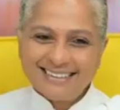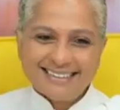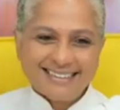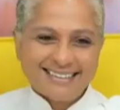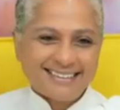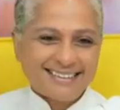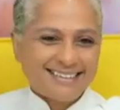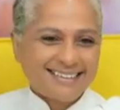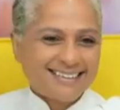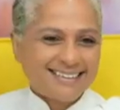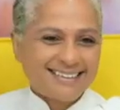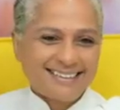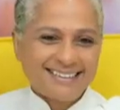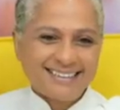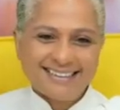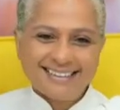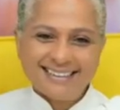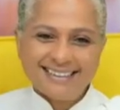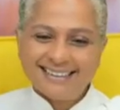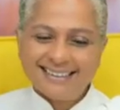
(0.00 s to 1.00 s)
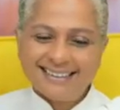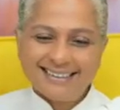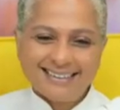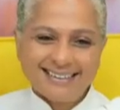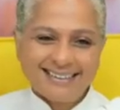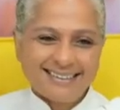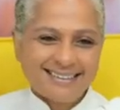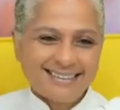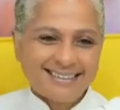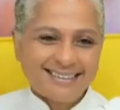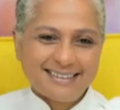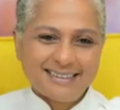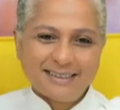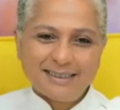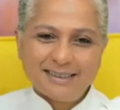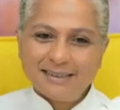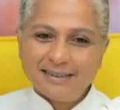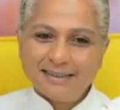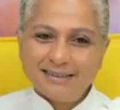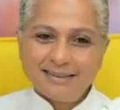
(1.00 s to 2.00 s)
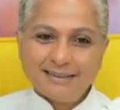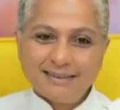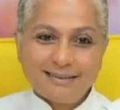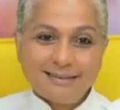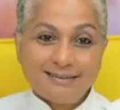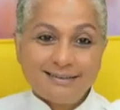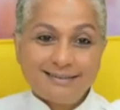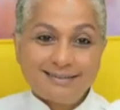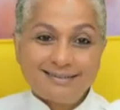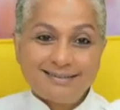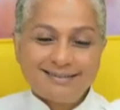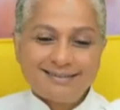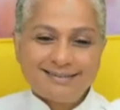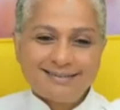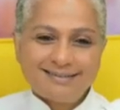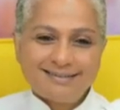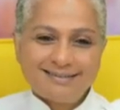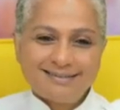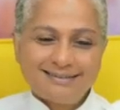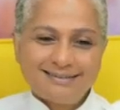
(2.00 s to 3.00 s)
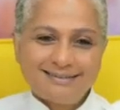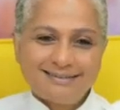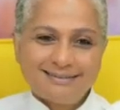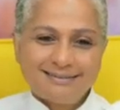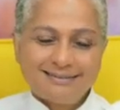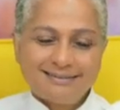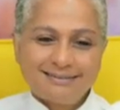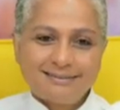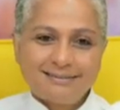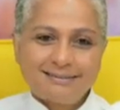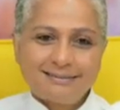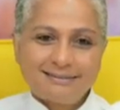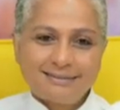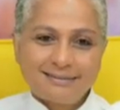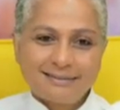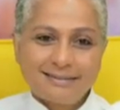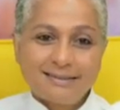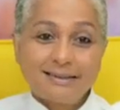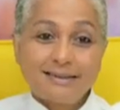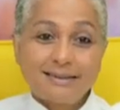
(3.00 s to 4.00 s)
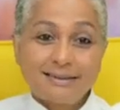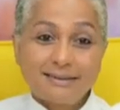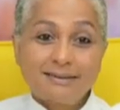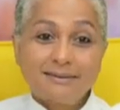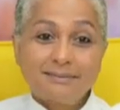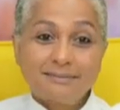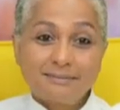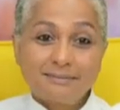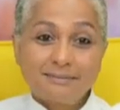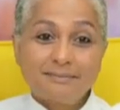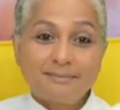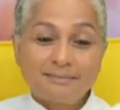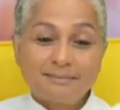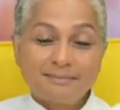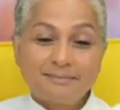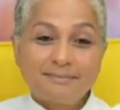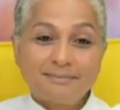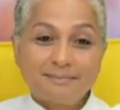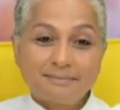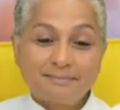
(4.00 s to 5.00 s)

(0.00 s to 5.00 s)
The person shown says nothing.